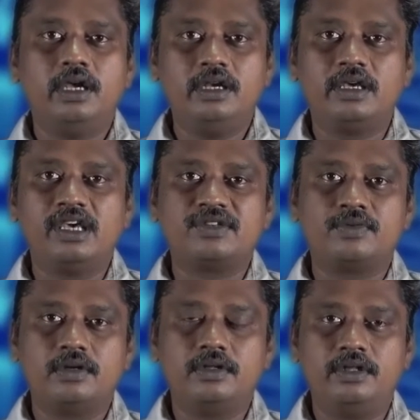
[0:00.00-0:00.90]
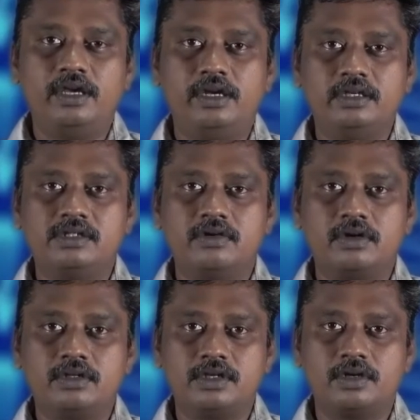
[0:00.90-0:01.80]
In case 1, theta is
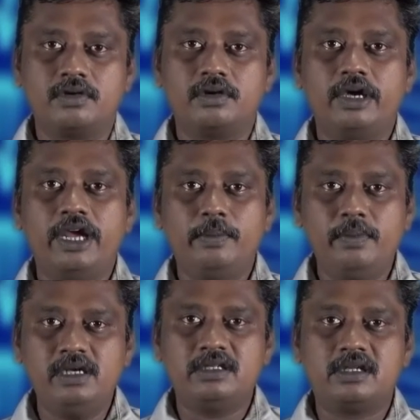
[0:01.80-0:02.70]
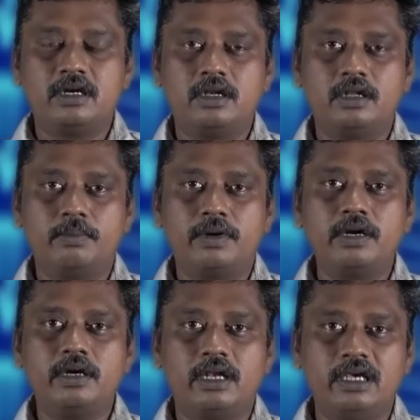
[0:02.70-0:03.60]
equal to 0. It means that the
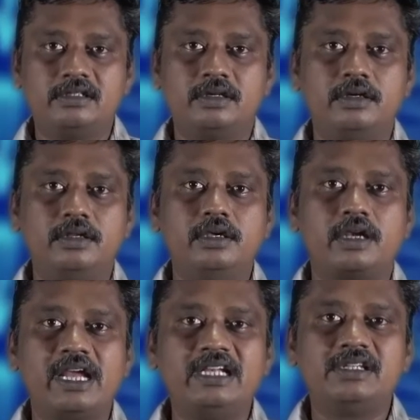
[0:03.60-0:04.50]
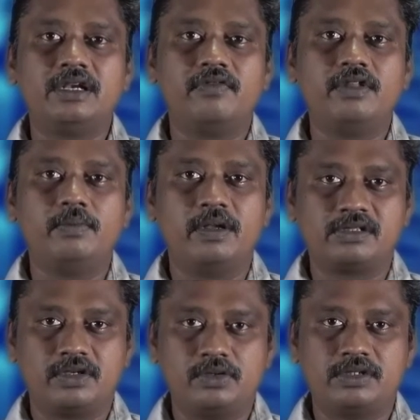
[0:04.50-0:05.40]
point lies on the right side of the
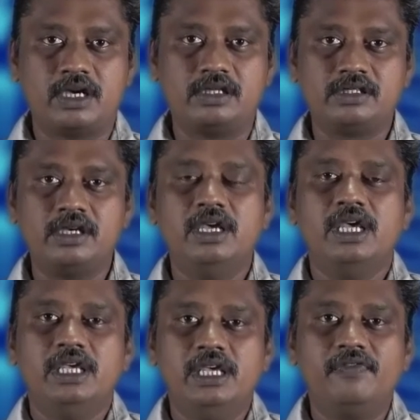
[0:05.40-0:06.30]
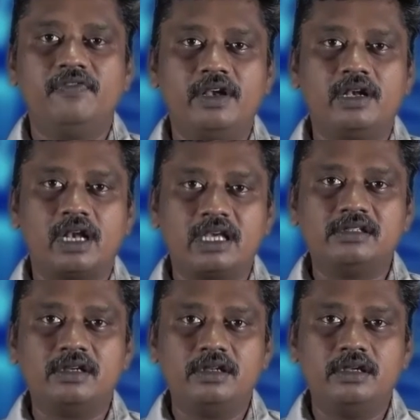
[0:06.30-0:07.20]
plus q charge. If it
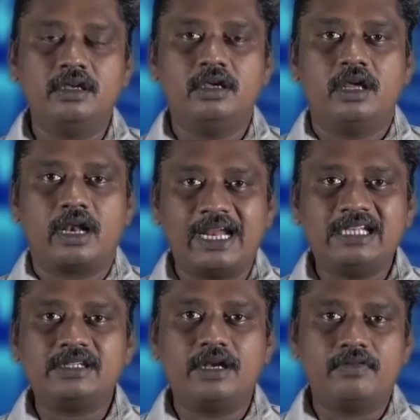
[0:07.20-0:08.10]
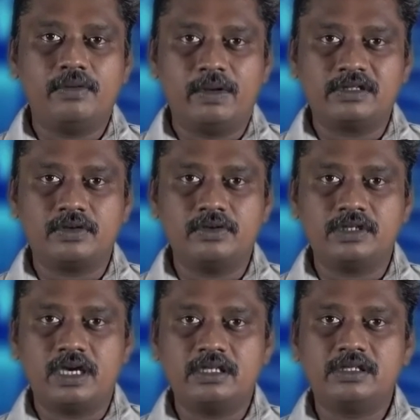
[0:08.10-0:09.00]
lies on the right side of the plus q
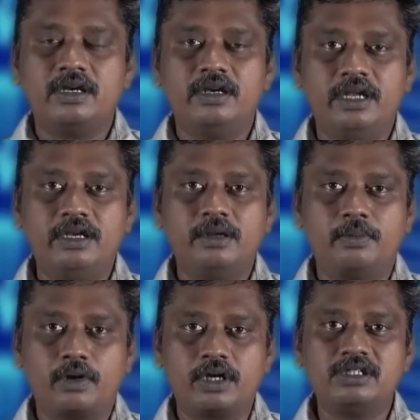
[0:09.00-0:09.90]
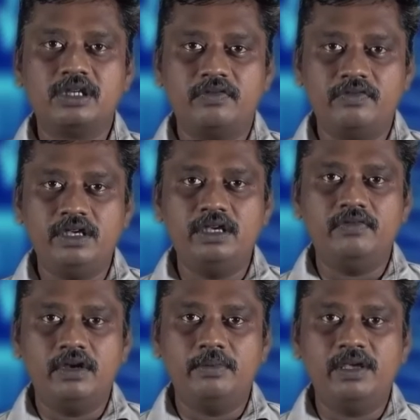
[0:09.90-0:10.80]
charge, then the potential
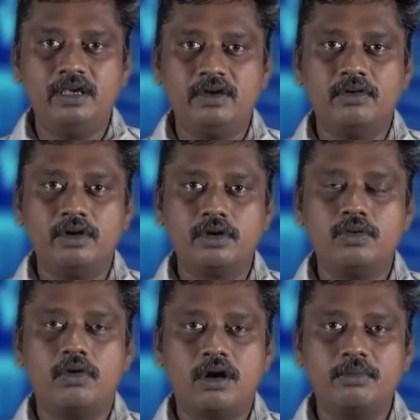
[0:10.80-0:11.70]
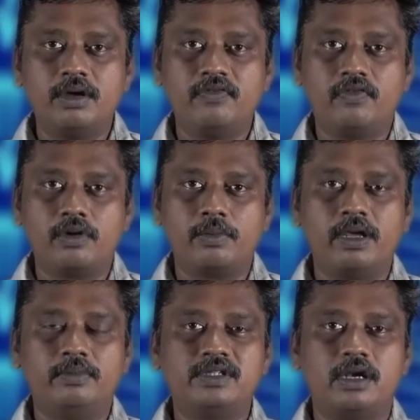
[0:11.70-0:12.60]
V will be equal to 1 by 4
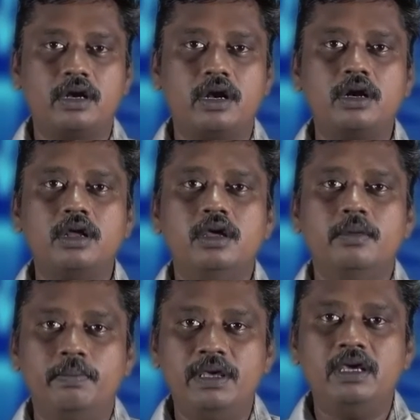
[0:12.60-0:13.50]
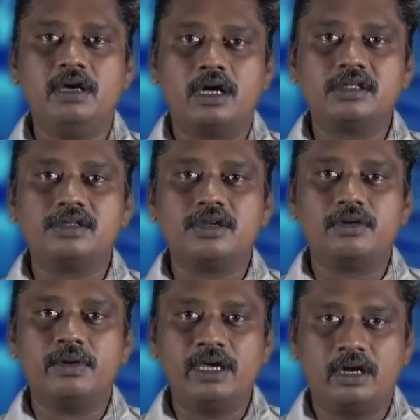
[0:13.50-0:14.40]
pi epsilon naught P cos
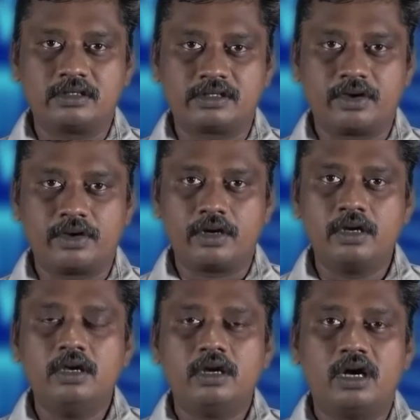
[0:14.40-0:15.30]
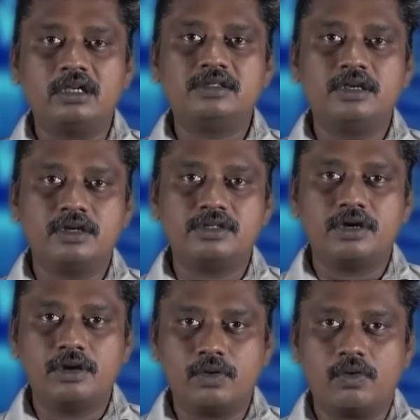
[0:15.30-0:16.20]
0 by R square. Cos 0 is
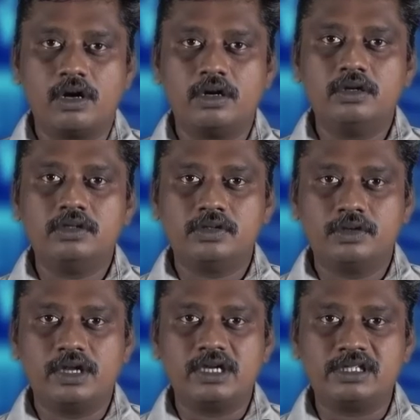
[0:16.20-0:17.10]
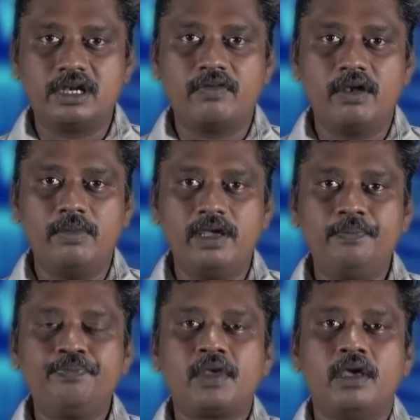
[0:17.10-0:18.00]
equal to 1. So the result will
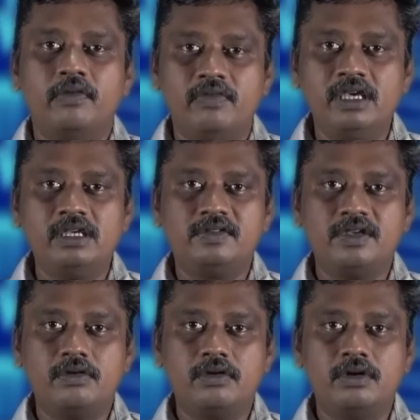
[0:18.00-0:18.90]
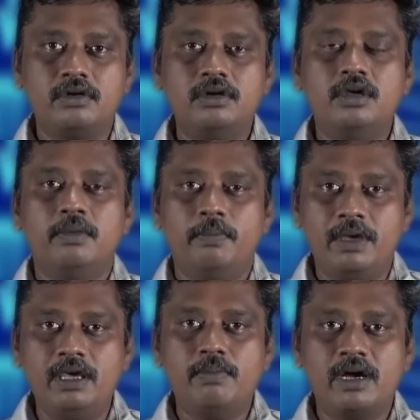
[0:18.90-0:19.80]
be V is equal to
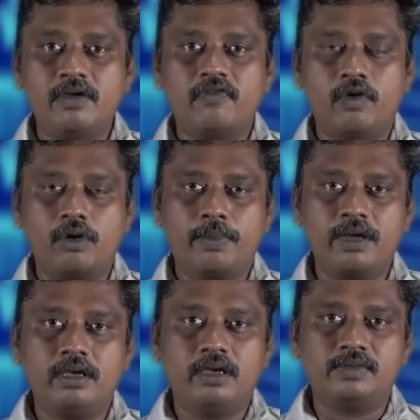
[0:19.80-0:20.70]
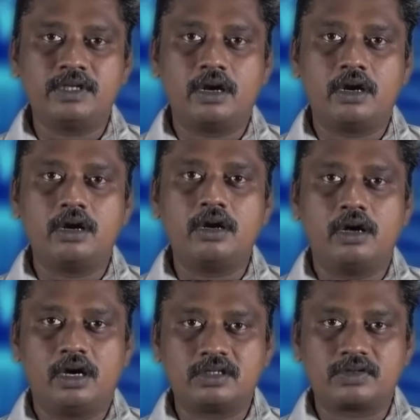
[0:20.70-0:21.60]
P by 4 pi epsilon
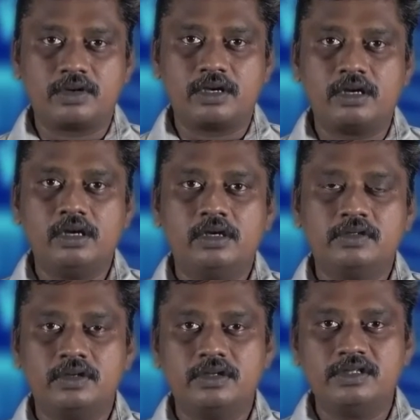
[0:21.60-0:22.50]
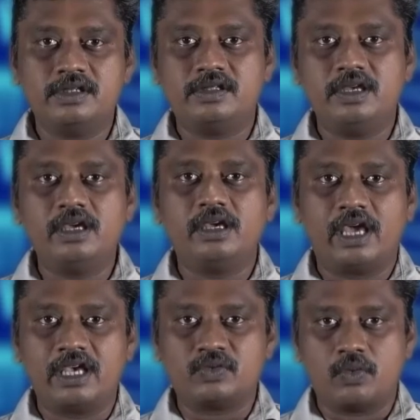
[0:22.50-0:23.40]
naught R square. So this is the
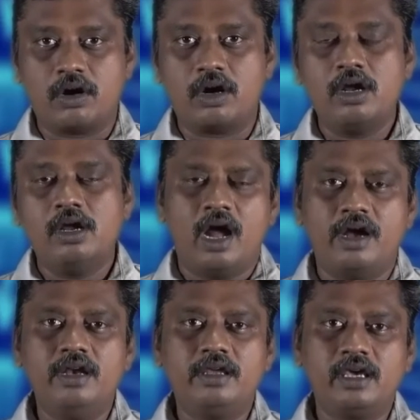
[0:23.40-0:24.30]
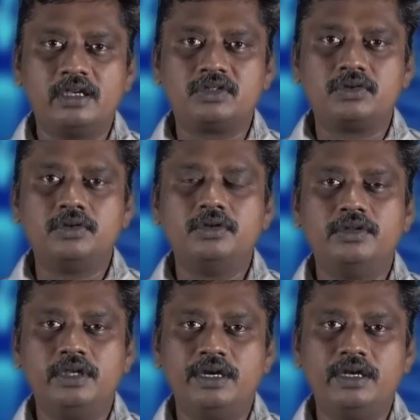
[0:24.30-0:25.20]
case 1. And in case 2,
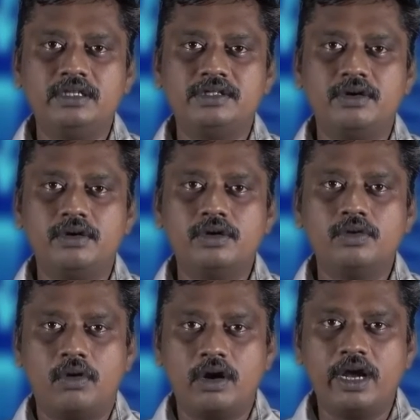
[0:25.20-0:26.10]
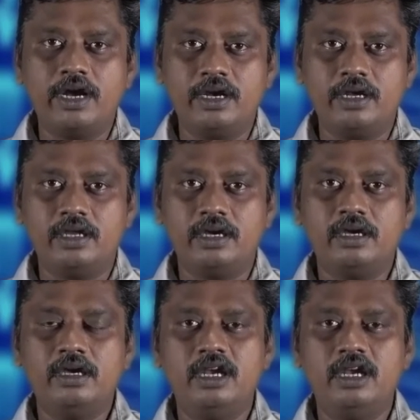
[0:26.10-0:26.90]
theta is equal to 180 degree.